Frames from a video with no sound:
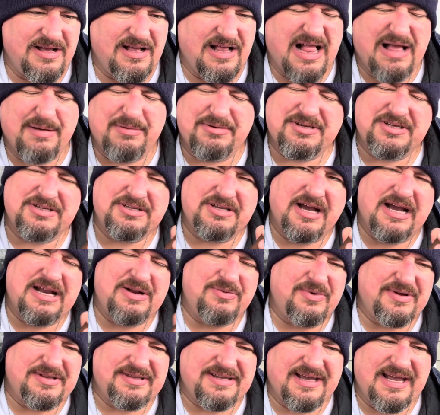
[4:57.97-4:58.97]
wants to die and
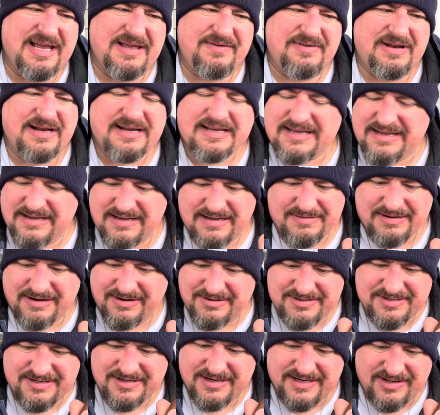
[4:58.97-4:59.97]
went to heaven. I
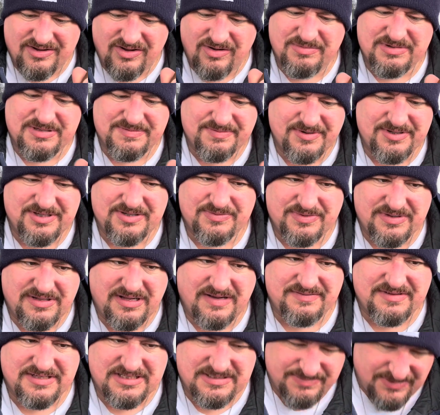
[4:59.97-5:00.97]
guarantee any homeless person would
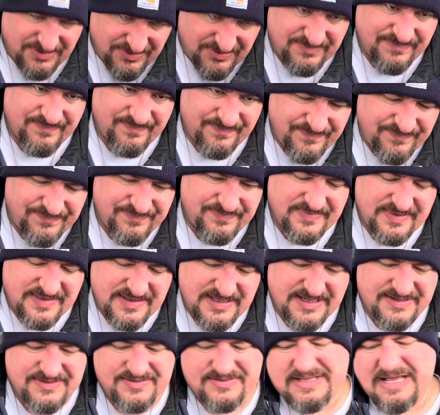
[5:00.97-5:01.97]
love to smoke.
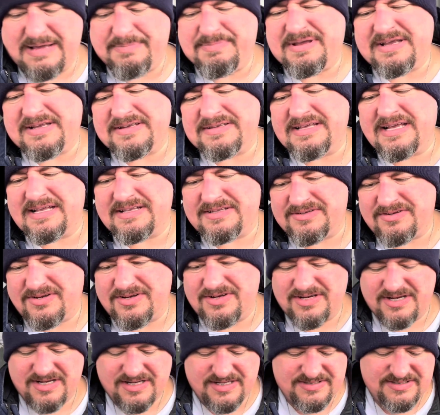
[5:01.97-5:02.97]
Yes, that being said, so you
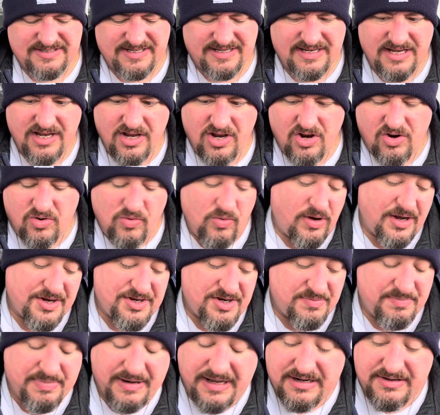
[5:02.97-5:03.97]
can say, what, you're
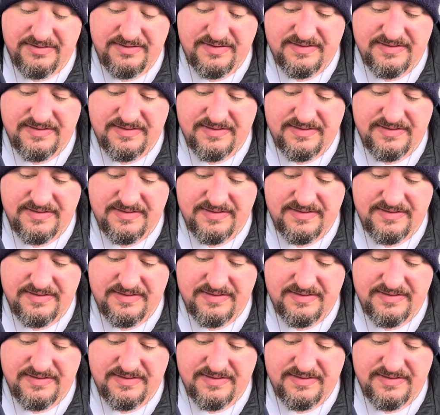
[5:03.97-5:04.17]
better than